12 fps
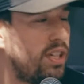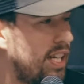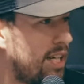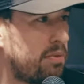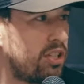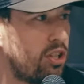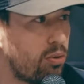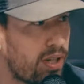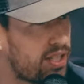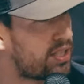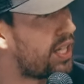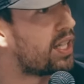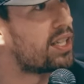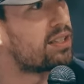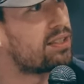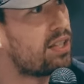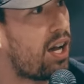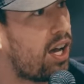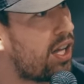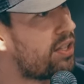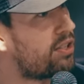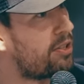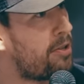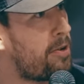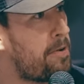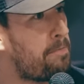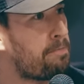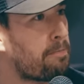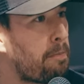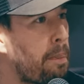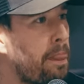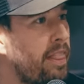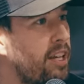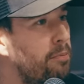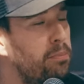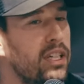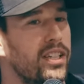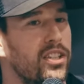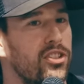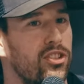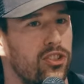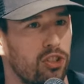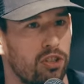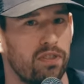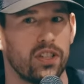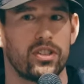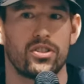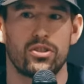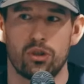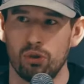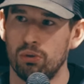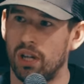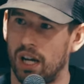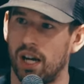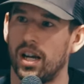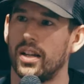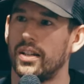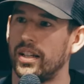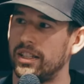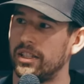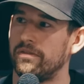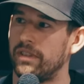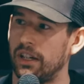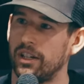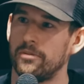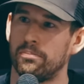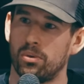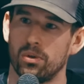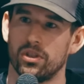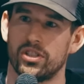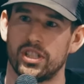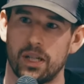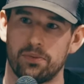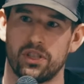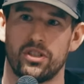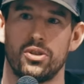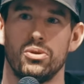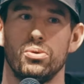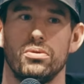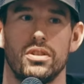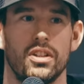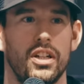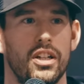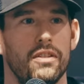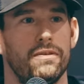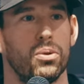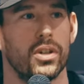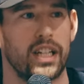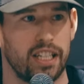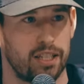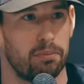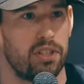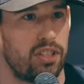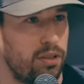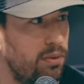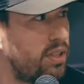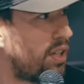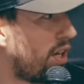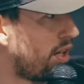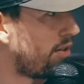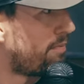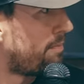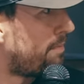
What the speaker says: I'm in no way saying it's not. But service to God is a very poor substitute for intimacy with God.